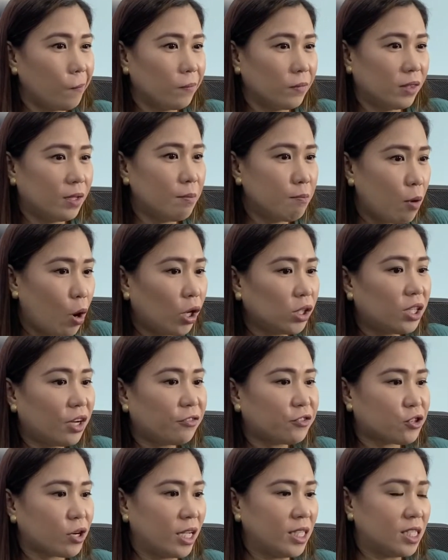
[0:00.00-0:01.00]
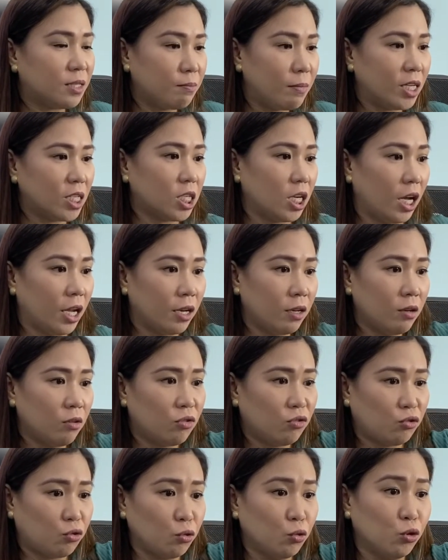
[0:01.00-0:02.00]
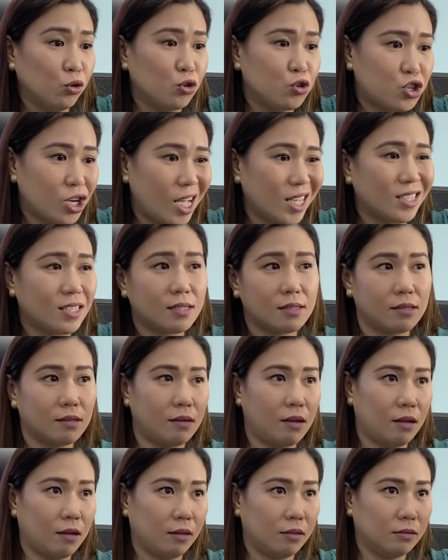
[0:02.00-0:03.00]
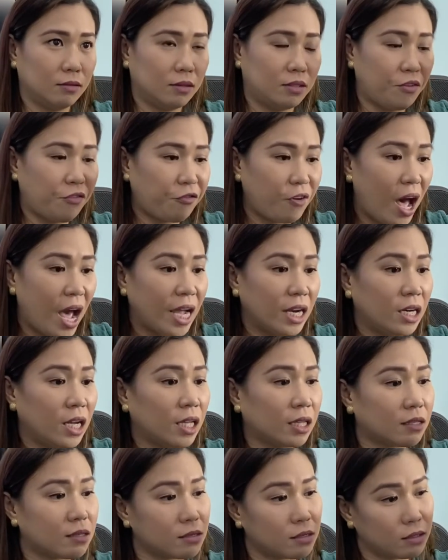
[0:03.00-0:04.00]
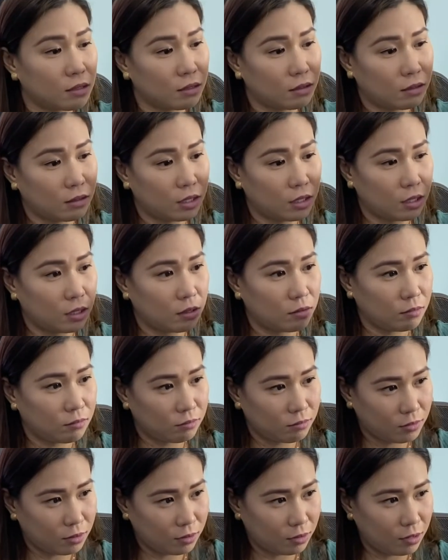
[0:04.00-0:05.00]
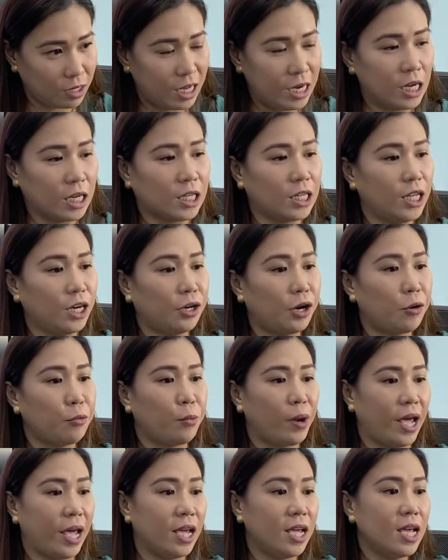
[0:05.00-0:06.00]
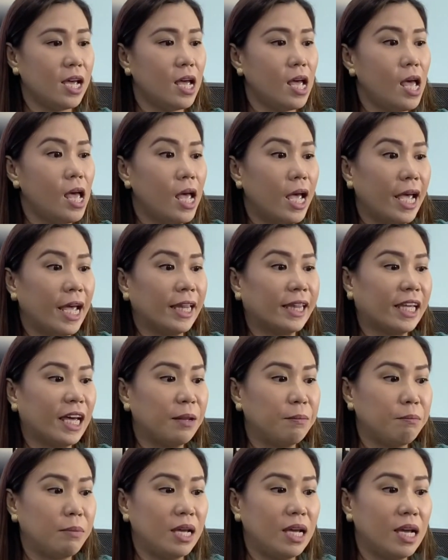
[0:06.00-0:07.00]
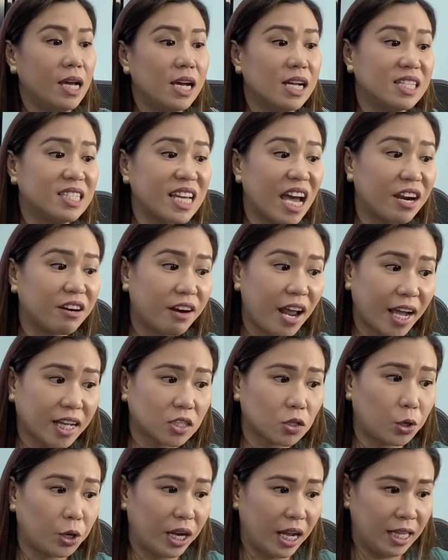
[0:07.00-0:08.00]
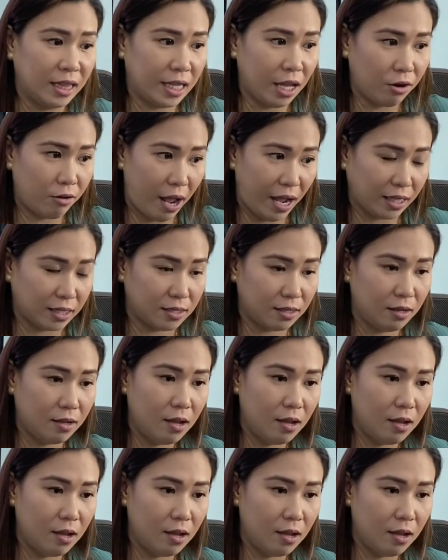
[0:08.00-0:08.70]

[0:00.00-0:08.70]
The mode of transmission, to just define it in a clearer way, it can be direct or indirect.